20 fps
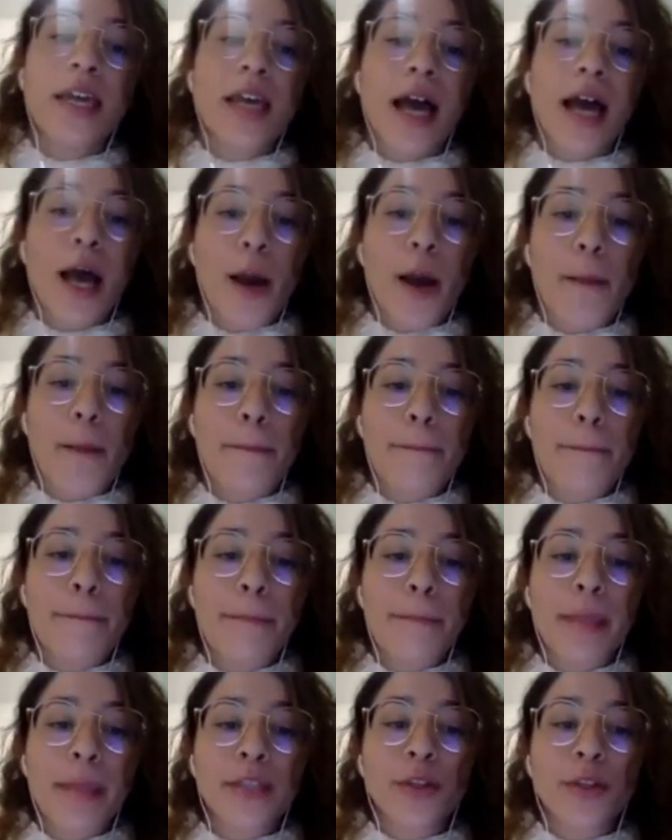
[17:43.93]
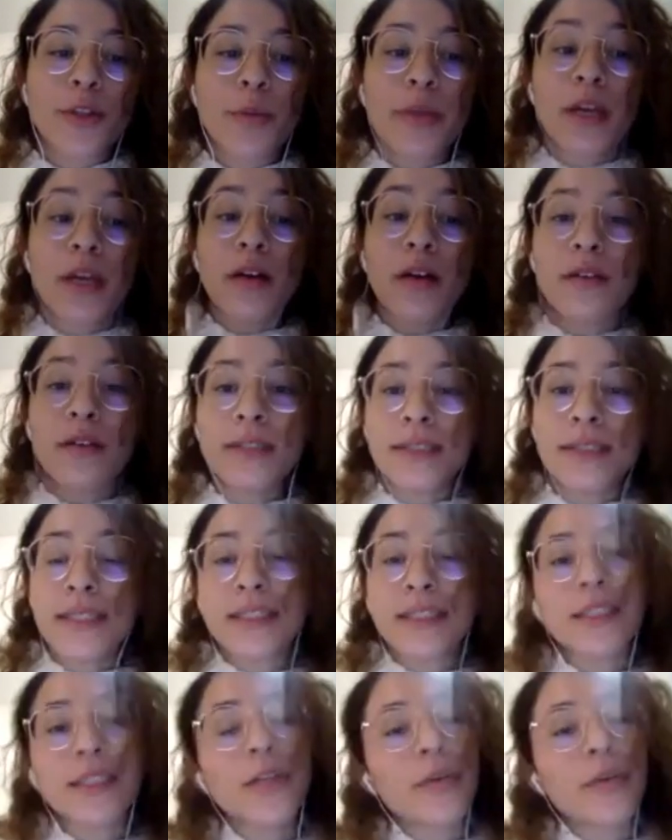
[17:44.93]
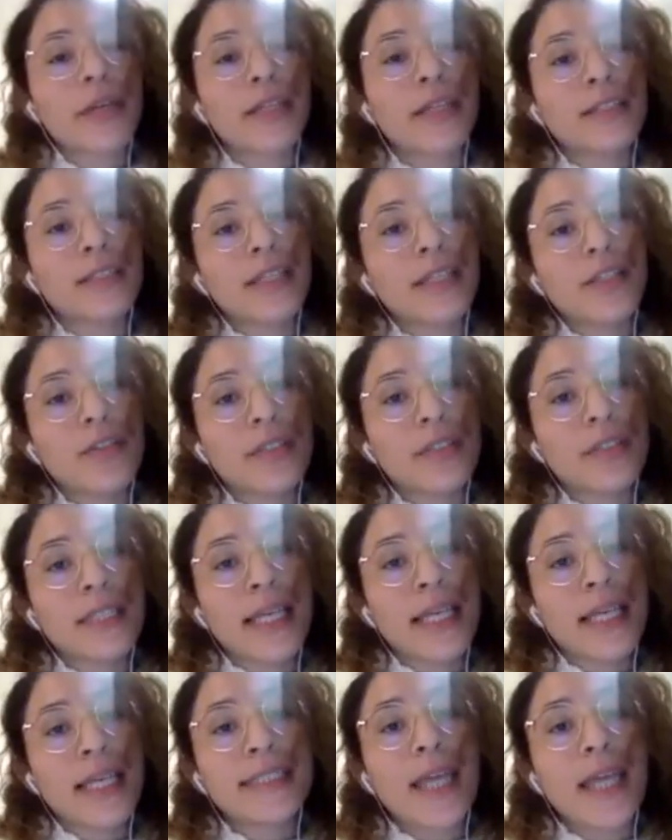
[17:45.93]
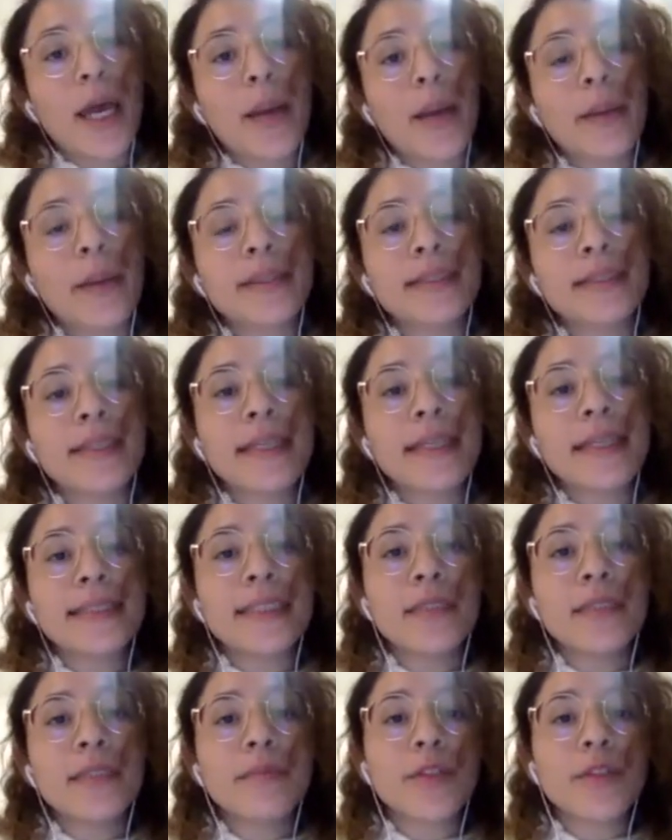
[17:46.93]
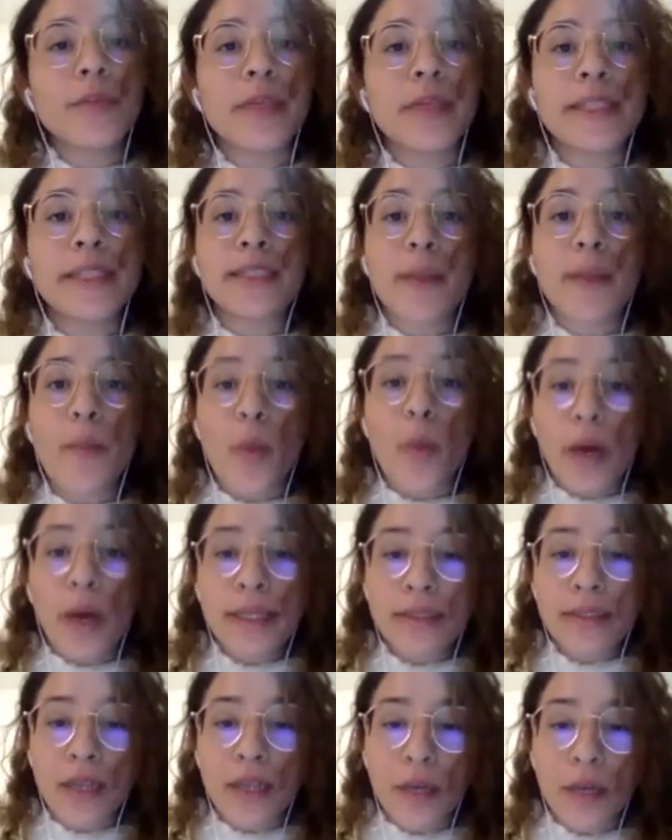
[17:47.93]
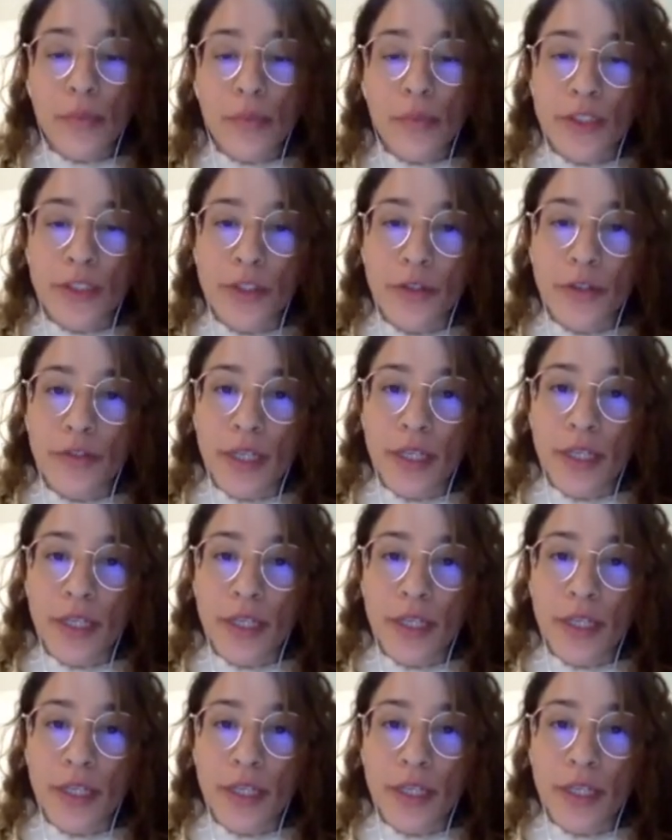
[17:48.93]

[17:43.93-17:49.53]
So because the synchronization skills, they seem to be somewhat preserved in